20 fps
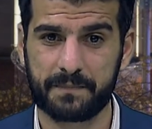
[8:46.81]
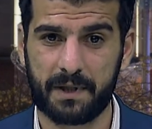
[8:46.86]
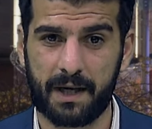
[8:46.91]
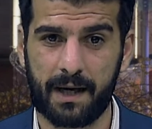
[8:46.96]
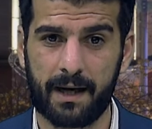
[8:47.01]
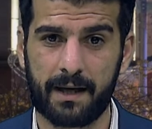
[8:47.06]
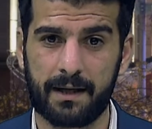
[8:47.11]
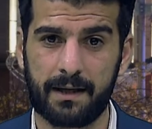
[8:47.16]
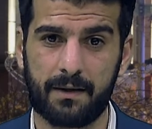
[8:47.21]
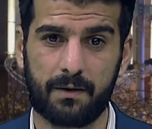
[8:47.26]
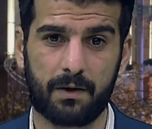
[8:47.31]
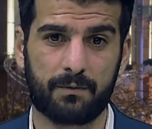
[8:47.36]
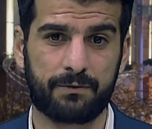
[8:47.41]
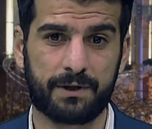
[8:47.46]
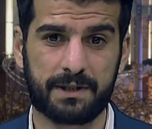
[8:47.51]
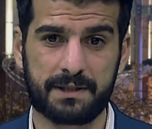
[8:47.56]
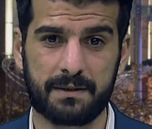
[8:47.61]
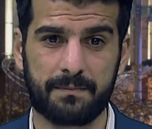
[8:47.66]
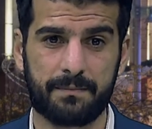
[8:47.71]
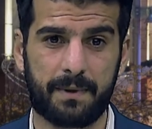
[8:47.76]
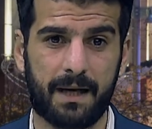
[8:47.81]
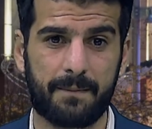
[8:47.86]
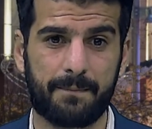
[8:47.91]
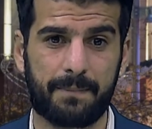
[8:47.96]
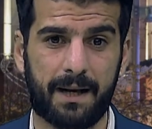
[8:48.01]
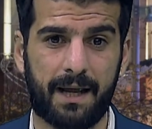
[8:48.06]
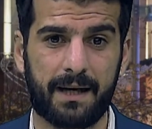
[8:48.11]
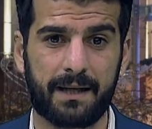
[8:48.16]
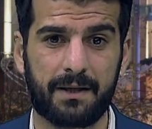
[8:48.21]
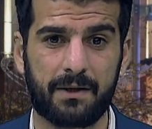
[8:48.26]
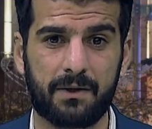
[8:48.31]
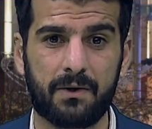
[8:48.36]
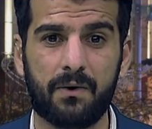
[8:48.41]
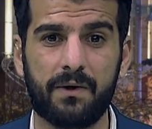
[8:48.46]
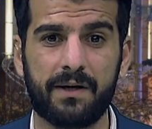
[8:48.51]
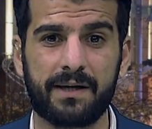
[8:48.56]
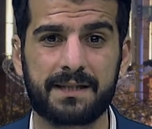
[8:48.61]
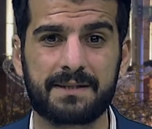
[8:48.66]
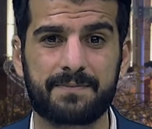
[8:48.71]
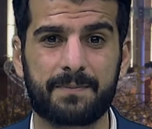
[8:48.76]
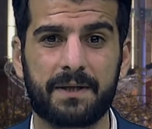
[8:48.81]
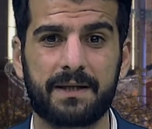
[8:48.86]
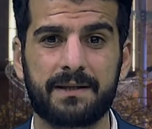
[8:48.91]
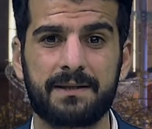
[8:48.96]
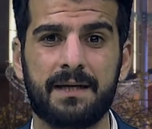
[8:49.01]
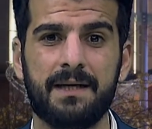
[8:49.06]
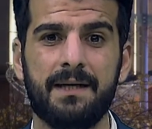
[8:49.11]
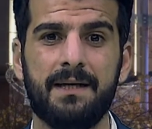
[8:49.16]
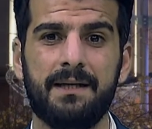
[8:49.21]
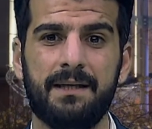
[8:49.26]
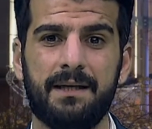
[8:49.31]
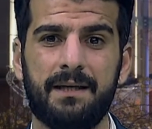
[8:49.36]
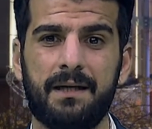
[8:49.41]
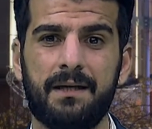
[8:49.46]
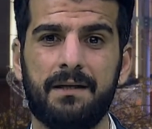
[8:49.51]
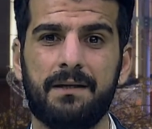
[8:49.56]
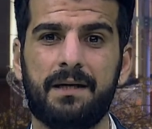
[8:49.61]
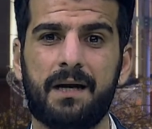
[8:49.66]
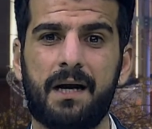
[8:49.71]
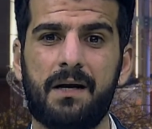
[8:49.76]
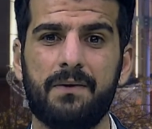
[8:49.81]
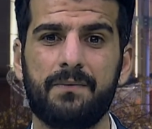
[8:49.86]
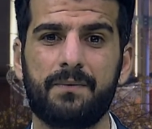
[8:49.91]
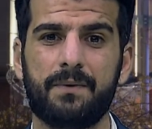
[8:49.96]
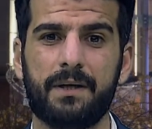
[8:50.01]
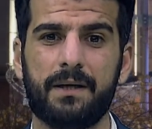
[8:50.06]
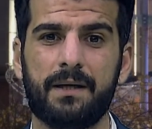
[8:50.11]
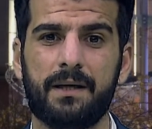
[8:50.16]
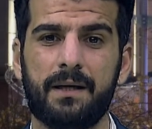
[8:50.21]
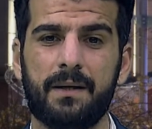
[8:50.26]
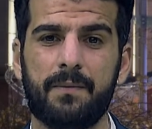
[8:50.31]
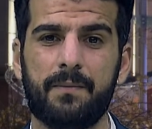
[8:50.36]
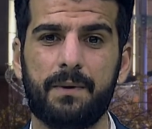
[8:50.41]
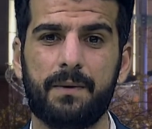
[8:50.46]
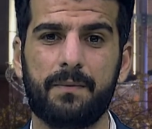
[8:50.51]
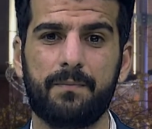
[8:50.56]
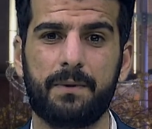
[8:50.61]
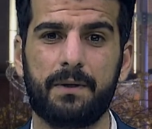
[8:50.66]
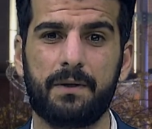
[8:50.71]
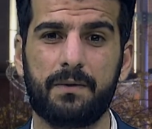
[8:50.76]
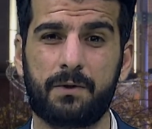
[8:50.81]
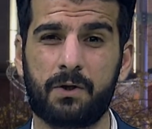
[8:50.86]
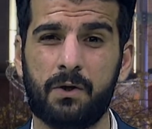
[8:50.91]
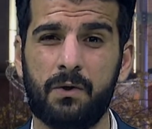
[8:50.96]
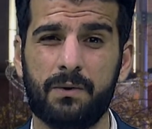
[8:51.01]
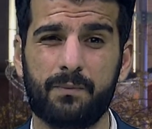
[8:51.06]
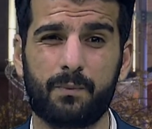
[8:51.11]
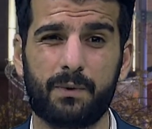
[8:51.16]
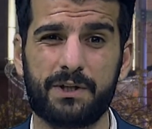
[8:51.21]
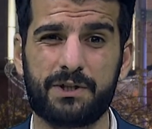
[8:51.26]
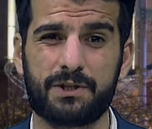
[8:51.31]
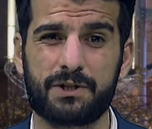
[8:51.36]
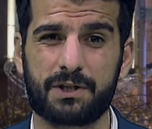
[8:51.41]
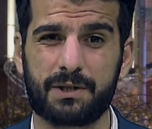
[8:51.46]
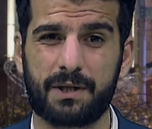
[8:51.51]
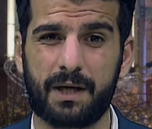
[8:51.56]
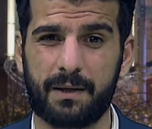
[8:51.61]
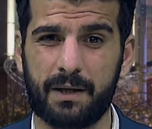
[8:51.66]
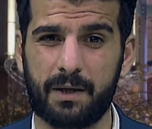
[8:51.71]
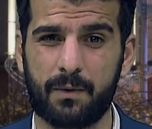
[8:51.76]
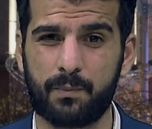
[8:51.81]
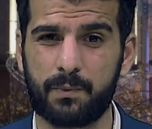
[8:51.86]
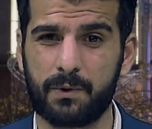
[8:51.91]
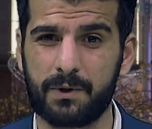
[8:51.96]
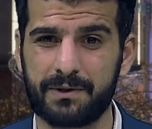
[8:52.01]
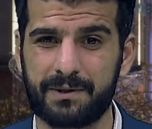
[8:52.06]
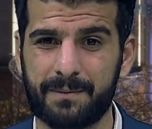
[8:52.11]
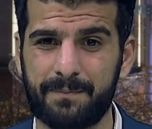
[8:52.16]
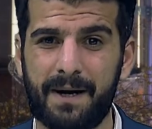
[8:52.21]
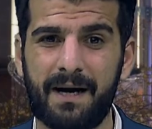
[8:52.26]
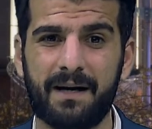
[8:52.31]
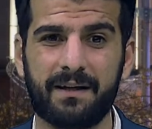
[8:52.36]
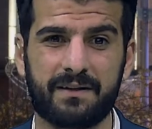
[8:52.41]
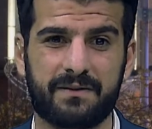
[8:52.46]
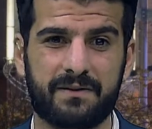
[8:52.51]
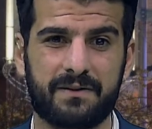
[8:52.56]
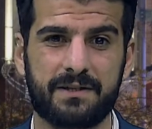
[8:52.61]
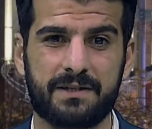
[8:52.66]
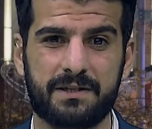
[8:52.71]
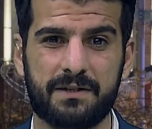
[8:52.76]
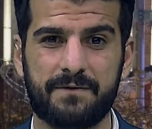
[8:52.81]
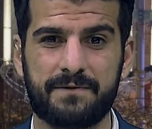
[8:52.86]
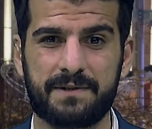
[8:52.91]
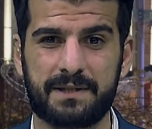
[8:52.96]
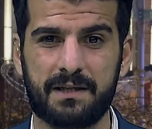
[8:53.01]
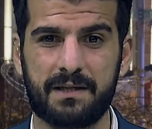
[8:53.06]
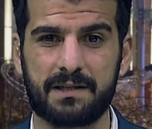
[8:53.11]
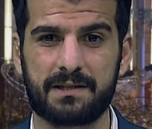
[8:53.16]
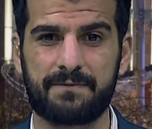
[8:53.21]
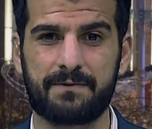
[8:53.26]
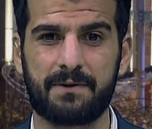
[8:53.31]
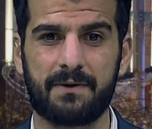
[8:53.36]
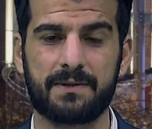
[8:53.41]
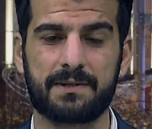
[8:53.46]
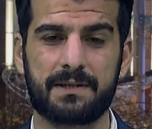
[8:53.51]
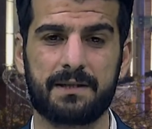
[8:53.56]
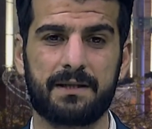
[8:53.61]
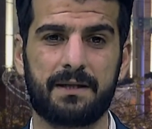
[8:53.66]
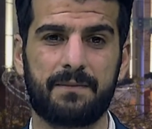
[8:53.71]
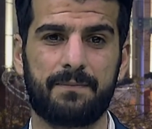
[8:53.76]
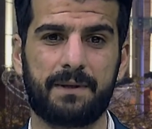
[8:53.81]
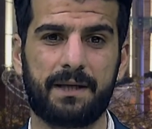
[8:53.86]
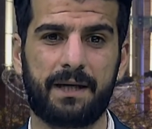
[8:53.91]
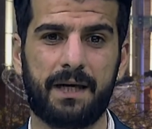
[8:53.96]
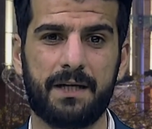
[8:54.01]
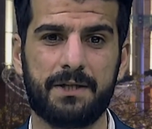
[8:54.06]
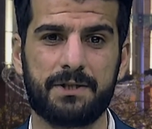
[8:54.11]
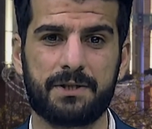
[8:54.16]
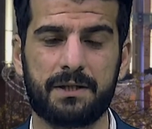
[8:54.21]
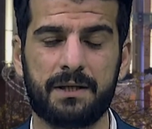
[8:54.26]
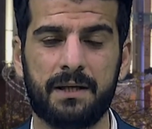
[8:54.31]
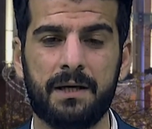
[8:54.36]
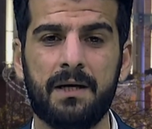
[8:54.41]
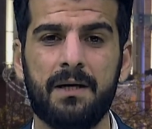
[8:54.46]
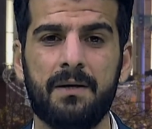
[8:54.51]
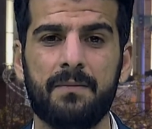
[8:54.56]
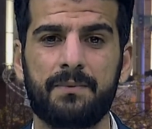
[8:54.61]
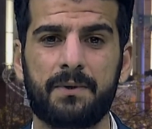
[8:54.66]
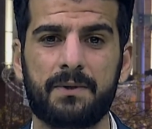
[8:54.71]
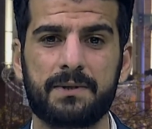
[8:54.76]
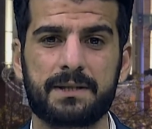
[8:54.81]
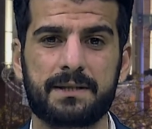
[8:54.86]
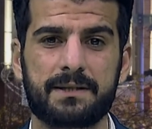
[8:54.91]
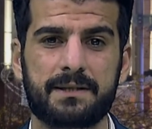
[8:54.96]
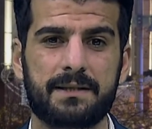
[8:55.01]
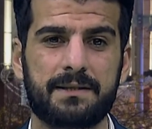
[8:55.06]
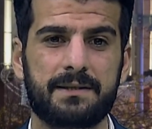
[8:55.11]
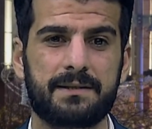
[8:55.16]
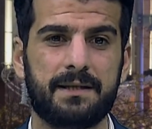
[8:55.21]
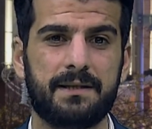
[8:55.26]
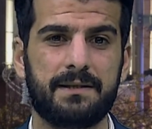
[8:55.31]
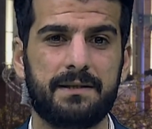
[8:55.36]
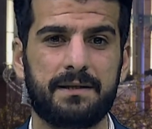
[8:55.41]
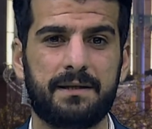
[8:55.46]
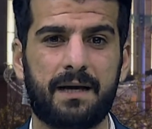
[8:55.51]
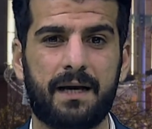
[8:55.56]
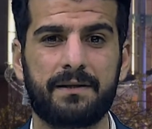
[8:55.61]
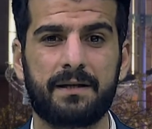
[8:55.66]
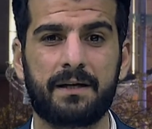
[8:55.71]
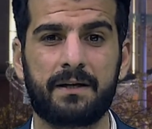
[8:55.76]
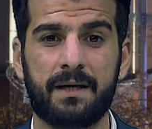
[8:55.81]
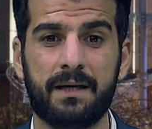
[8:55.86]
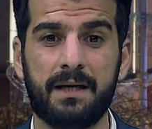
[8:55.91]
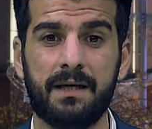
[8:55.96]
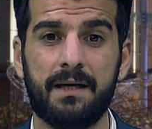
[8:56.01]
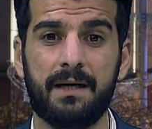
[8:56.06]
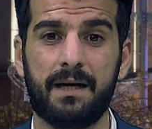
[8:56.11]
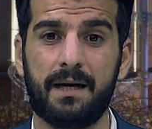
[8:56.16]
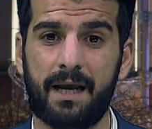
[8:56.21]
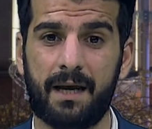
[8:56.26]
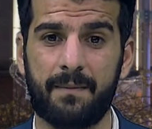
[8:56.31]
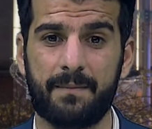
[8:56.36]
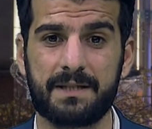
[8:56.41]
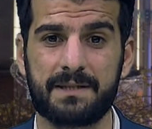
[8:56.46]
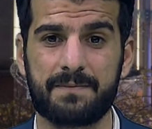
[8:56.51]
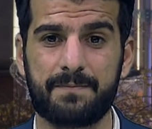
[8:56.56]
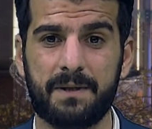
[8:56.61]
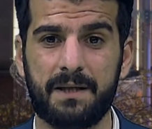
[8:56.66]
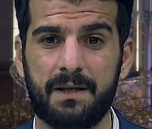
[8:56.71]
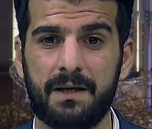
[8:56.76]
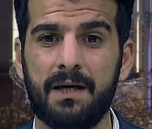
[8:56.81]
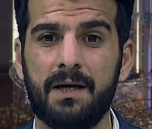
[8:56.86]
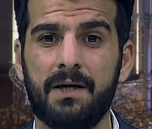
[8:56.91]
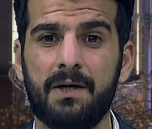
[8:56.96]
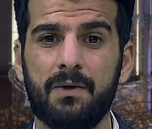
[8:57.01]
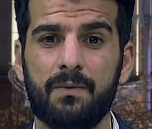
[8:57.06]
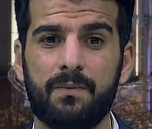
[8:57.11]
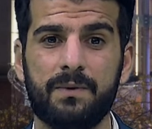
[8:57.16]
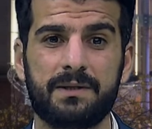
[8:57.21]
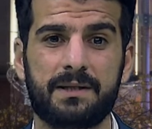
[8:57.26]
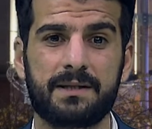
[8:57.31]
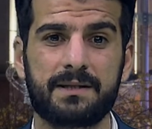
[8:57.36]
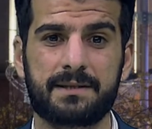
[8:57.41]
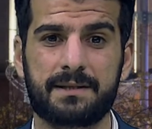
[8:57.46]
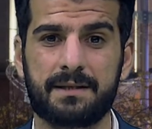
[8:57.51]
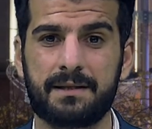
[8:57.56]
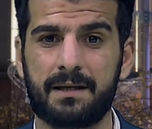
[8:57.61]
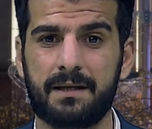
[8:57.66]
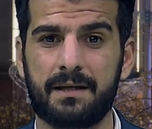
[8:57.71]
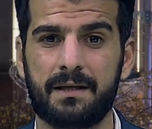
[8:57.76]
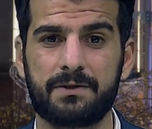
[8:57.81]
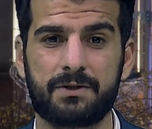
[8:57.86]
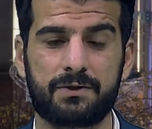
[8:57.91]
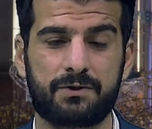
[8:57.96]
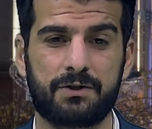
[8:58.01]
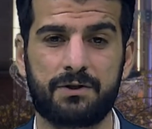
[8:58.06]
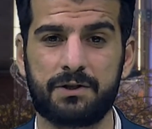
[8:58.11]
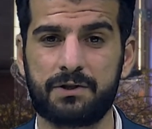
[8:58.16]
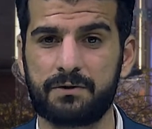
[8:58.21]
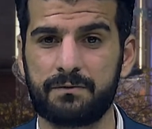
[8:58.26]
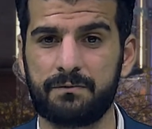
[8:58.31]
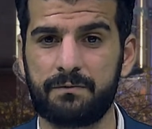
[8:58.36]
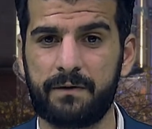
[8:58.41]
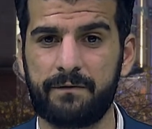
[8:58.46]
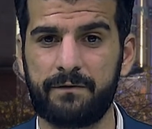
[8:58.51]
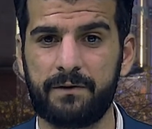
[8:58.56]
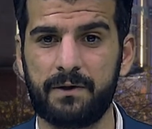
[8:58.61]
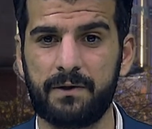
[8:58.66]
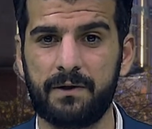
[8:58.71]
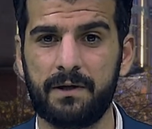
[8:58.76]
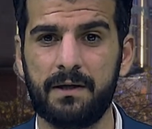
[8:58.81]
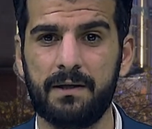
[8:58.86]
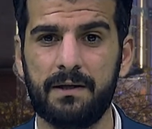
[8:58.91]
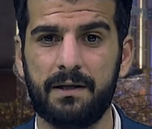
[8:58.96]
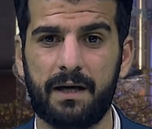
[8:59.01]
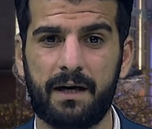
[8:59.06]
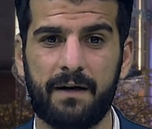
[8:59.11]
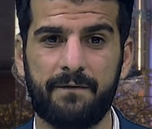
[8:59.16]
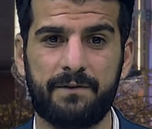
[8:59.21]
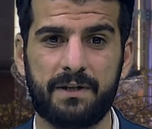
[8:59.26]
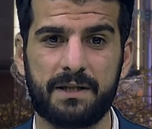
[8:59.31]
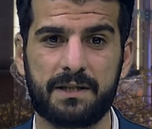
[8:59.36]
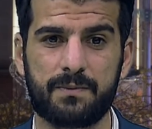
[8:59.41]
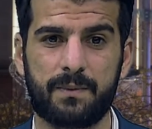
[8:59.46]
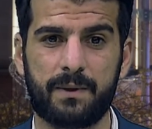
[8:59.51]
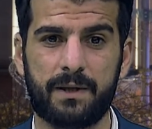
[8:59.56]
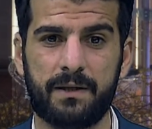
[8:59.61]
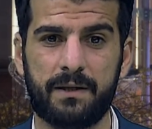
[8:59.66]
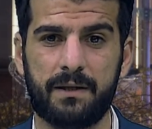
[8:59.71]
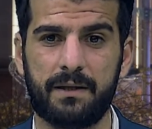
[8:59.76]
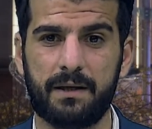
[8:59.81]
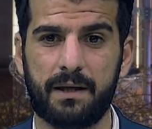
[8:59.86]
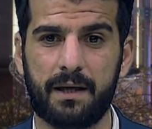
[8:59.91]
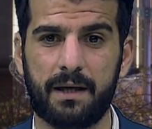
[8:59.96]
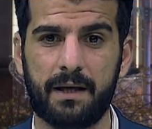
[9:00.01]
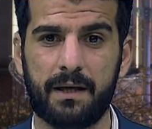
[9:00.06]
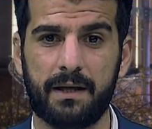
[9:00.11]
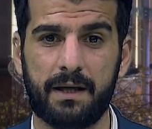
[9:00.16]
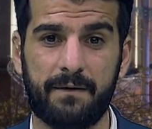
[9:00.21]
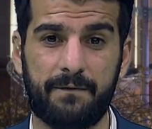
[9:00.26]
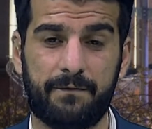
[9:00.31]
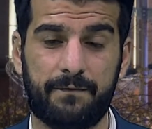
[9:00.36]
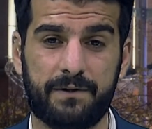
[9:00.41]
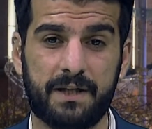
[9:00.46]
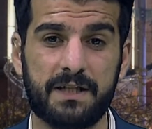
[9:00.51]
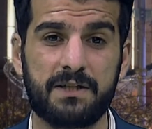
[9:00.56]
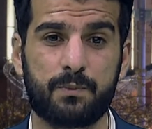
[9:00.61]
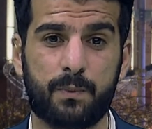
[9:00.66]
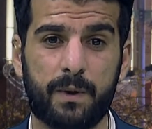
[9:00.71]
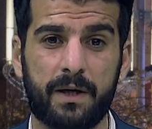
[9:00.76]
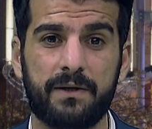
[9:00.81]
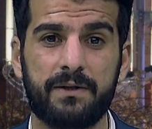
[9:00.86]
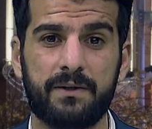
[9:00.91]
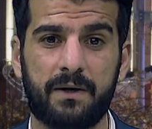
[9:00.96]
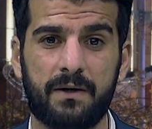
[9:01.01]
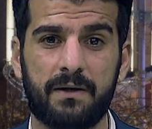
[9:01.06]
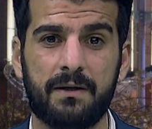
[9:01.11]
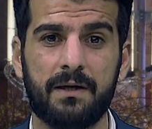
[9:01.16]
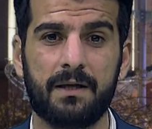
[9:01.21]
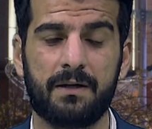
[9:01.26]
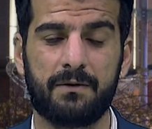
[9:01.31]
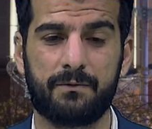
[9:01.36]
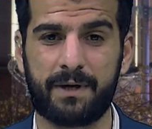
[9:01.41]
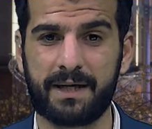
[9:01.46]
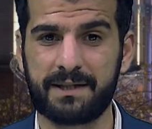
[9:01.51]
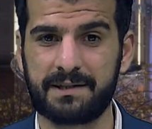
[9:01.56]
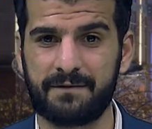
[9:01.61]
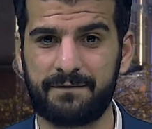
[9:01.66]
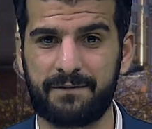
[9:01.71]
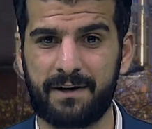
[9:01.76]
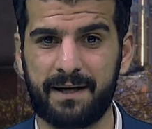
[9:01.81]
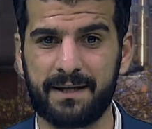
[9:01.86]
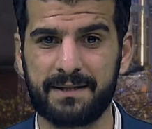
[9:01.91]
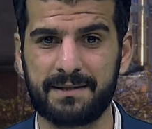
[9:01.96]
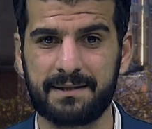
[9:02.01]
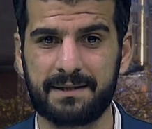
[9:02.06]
and written by planning law expert Ian Cohn, which warned the Park Authority of serious flaws in the application process and stated that the Green MSP would consider a judicial review if this were not rectified.